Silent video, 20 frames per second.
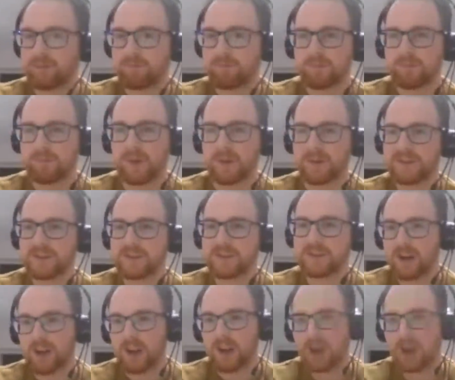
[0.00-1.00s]
a
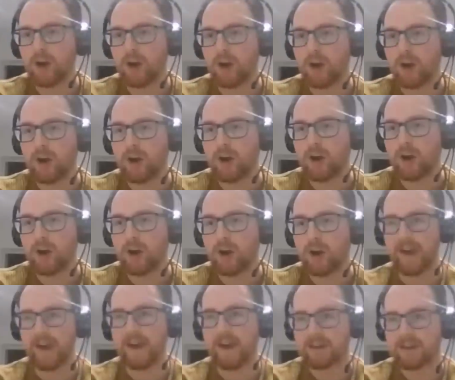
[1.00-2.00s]
slow
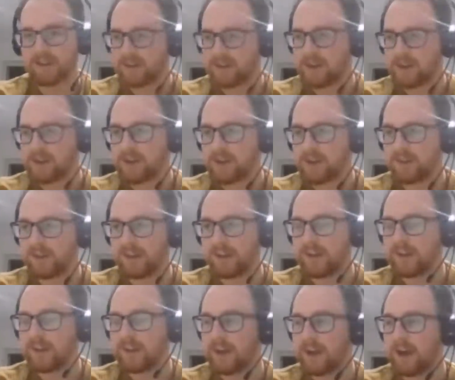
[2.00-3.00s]
affair,
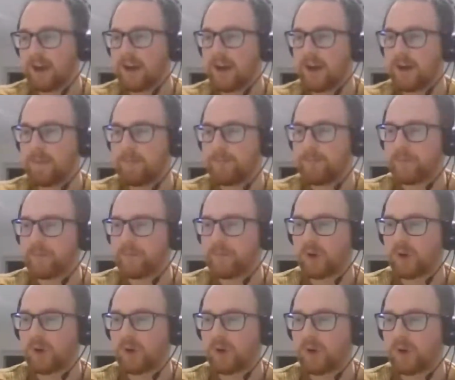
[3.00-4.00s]
really. We
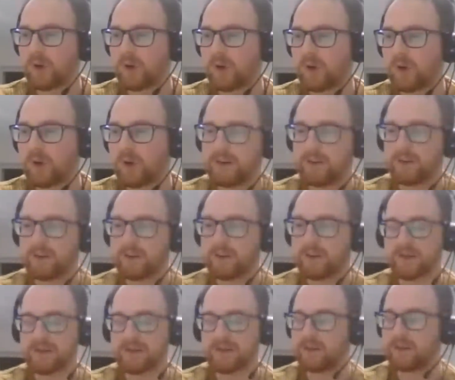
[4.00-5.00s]
got
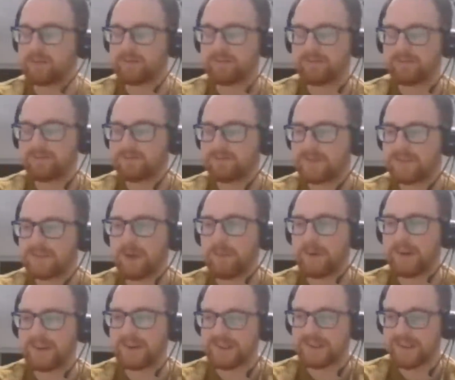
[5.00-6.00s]
1-0.
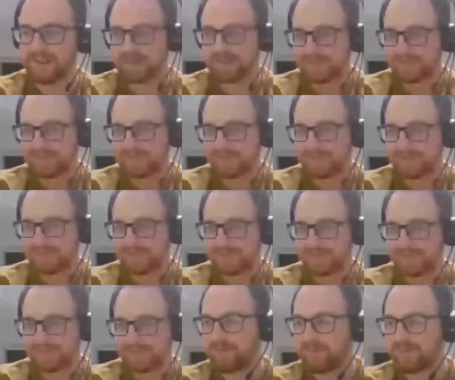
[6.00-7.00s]
10 minutes in.
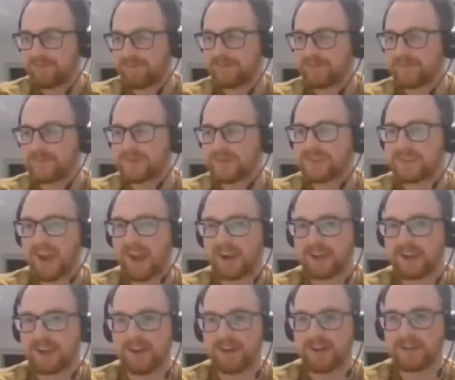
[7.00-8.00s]

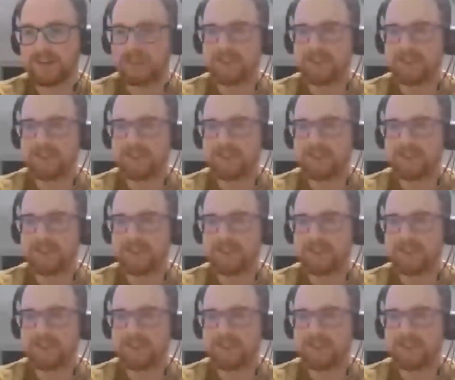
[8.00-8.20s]
Saka,